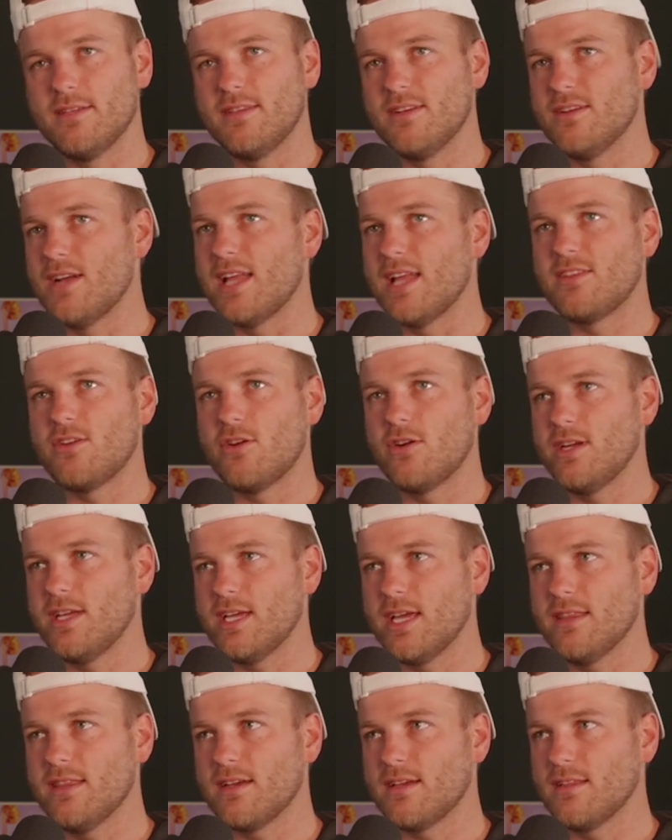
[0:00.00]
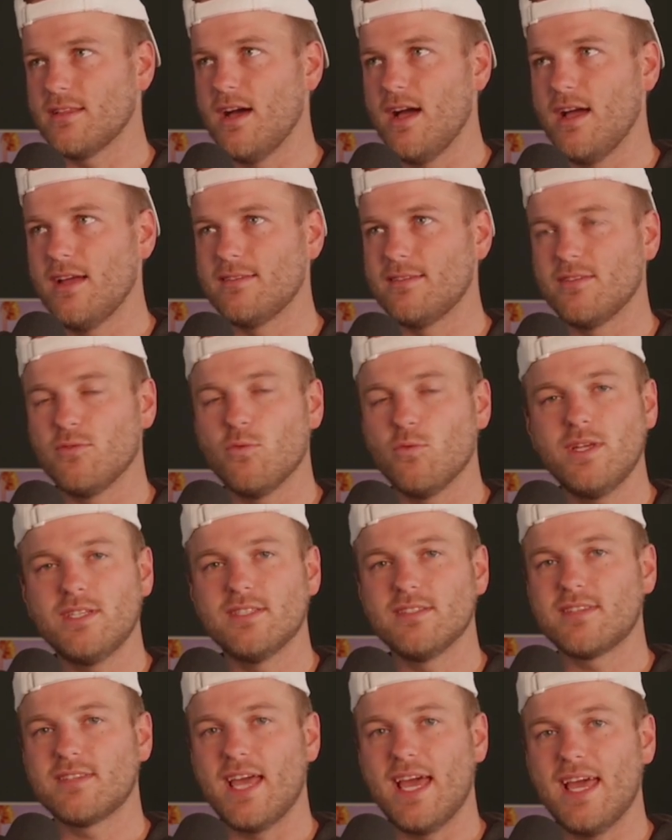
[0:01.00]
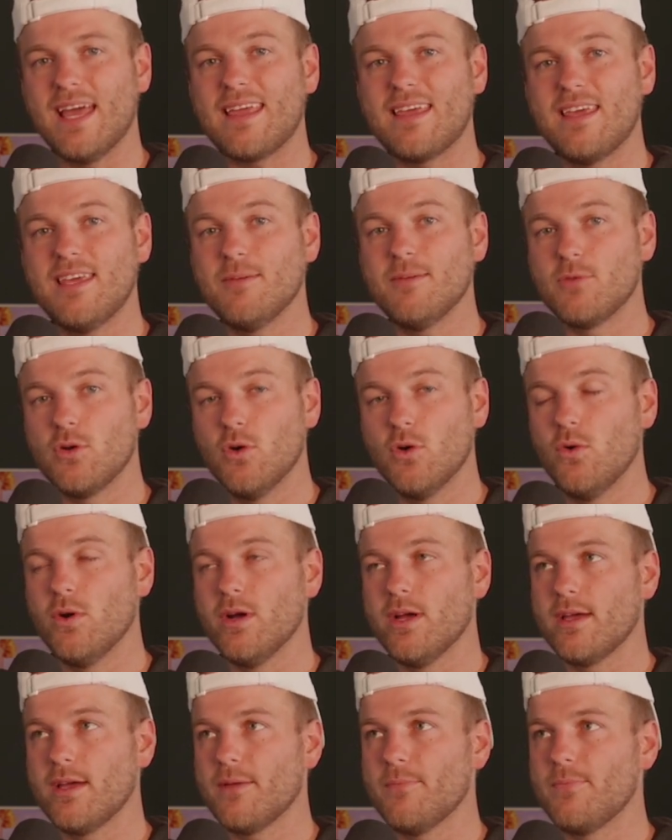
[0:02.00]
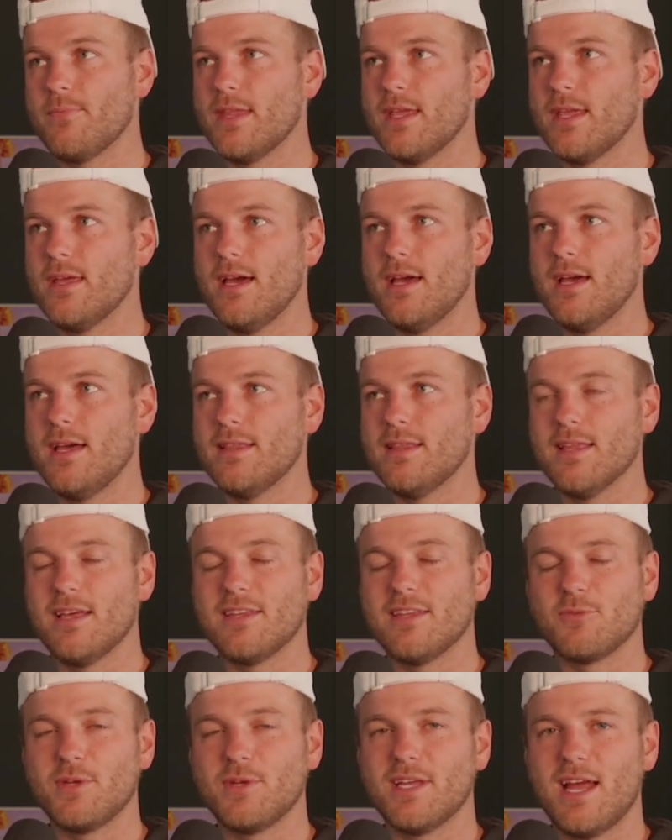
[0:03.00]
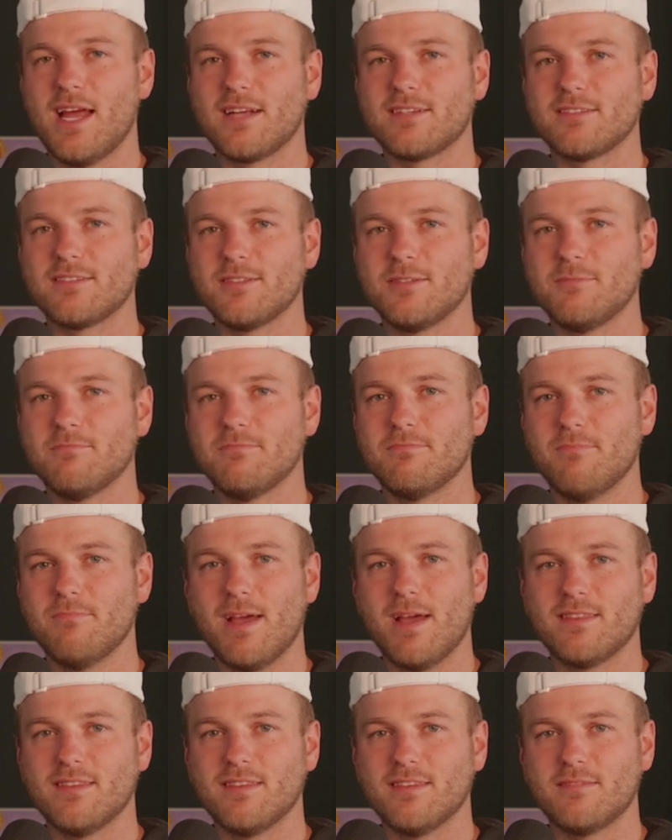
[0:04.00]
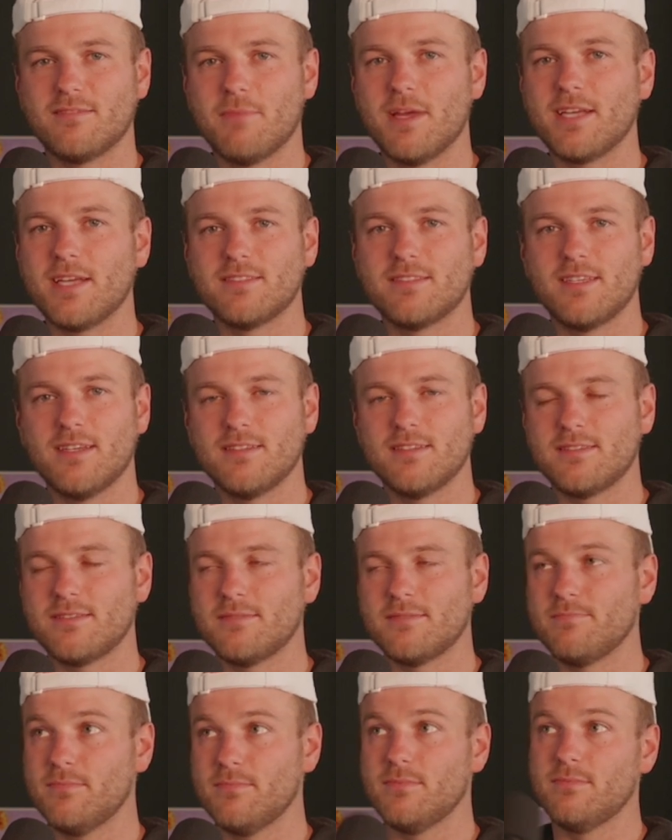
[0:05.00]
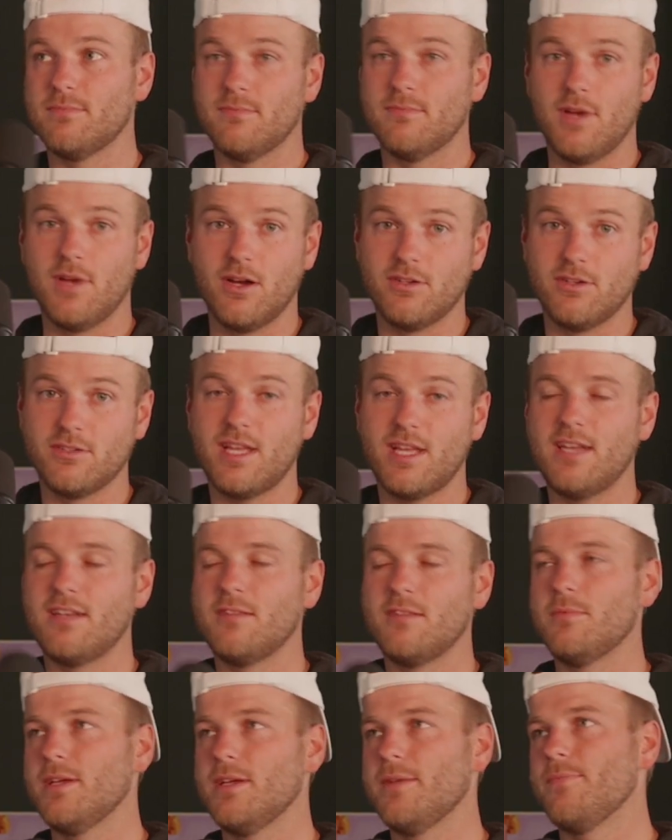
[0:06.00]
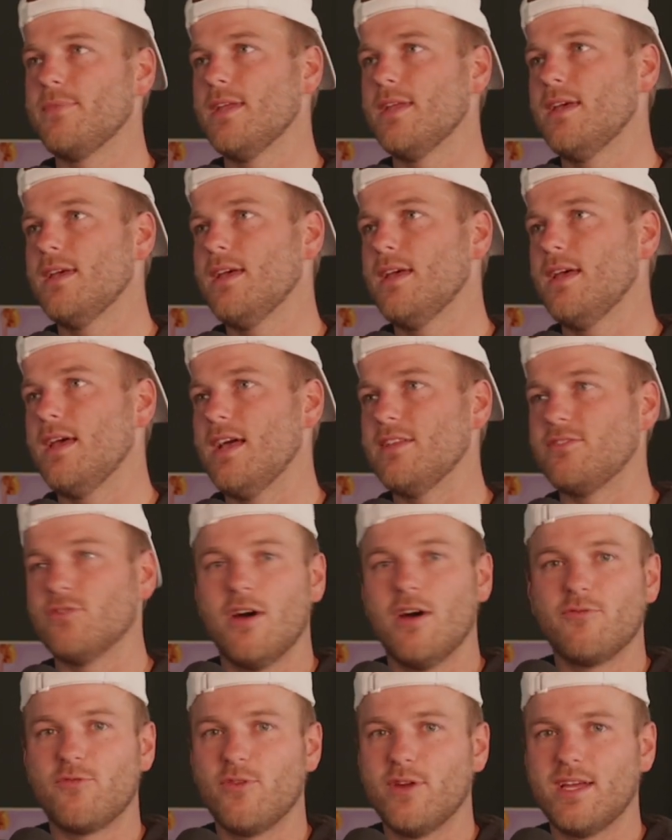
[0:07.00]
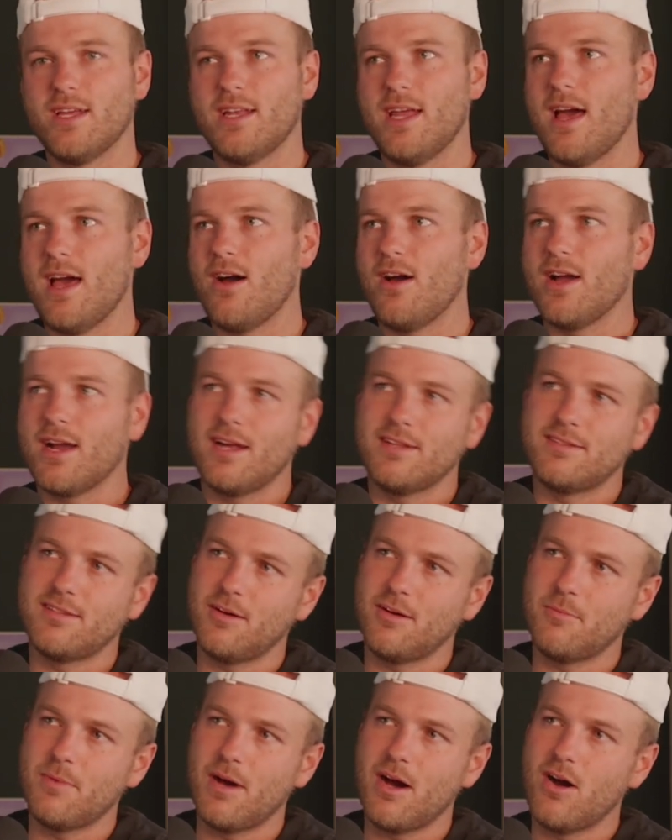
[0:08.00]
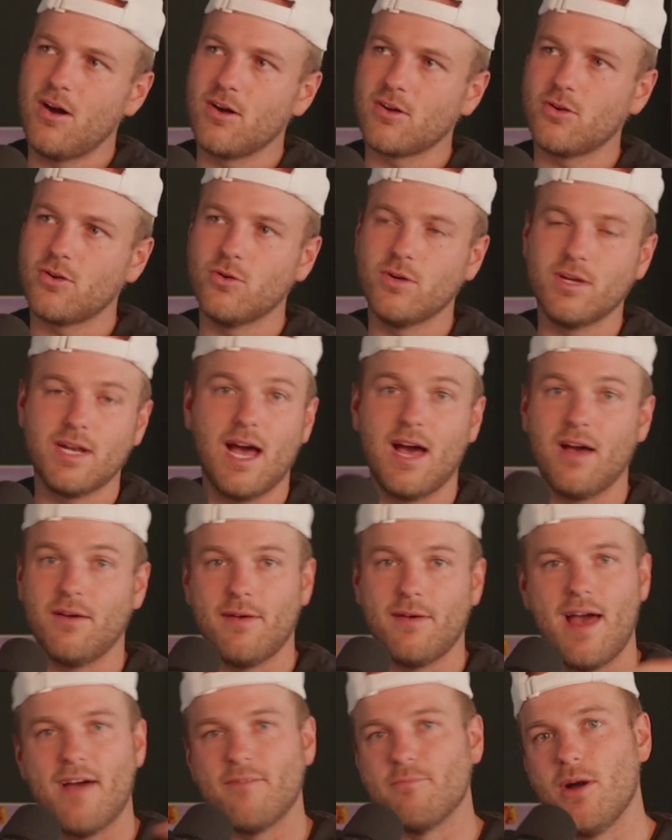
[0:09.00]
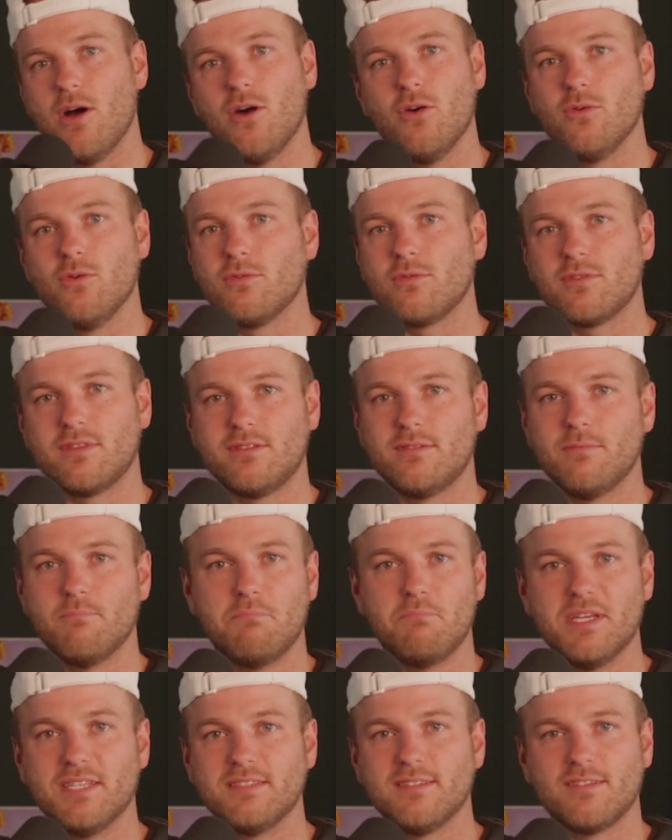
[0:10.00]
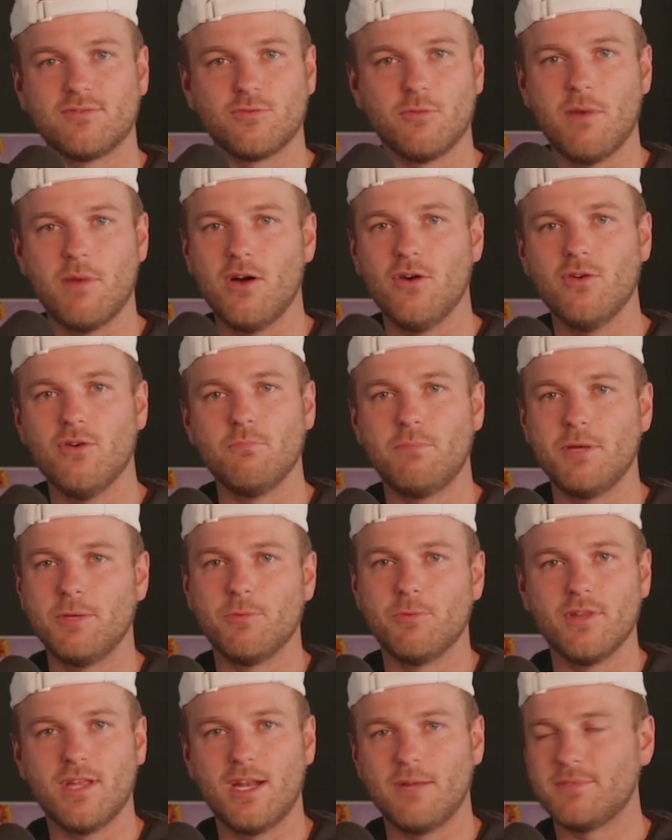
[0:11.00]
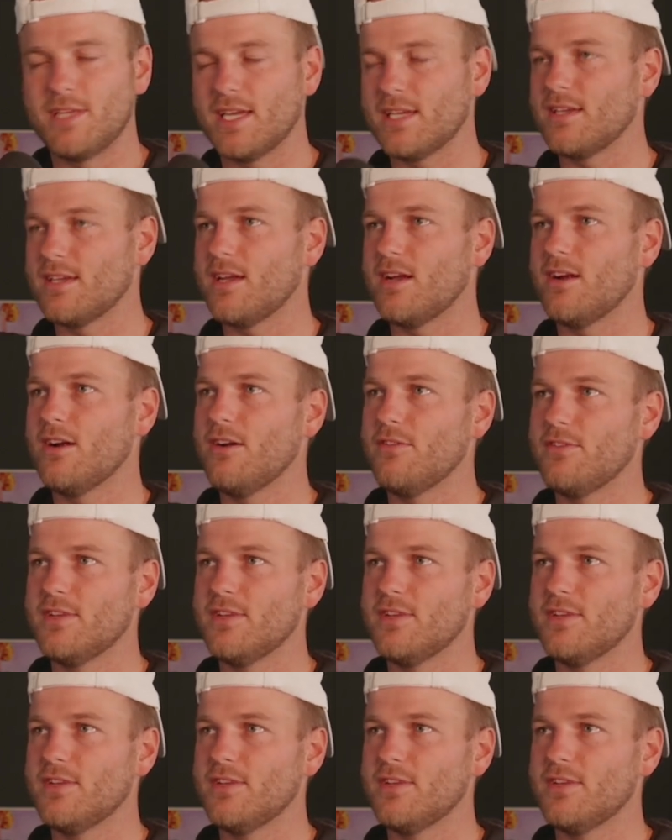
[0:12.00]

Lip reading: They're not turning into clients, and we just can't keep going unless we can actually make this make sense, understandably. And so I'm freaking out. I got to tell my uncle, and I have my own business with my own people that I'm taking care of.